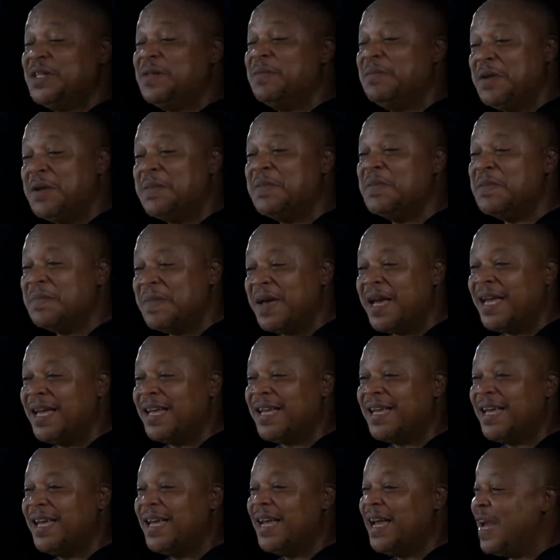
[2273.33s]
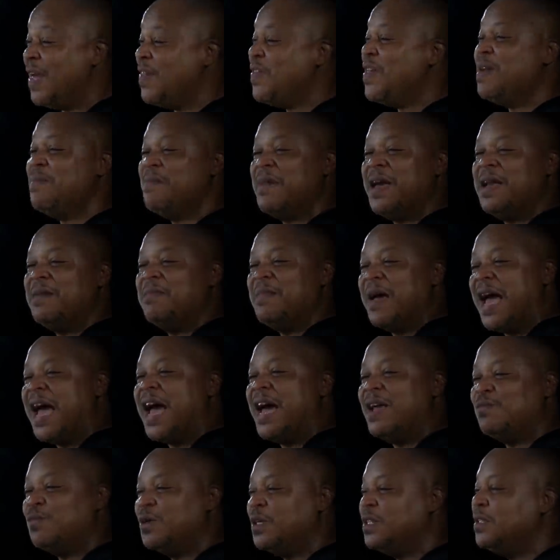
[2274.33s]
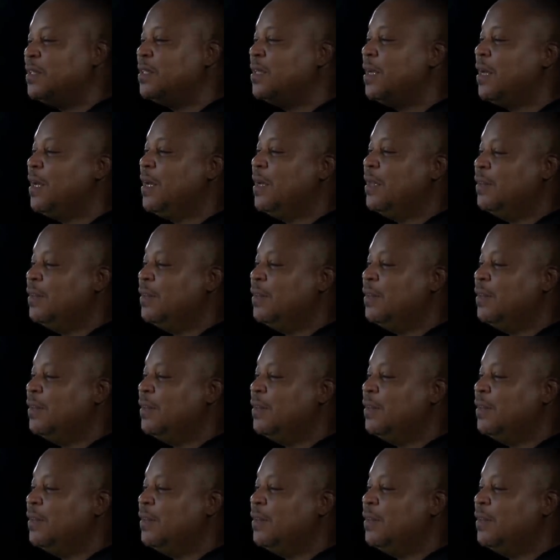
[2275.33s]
than people make, and they make bad ones,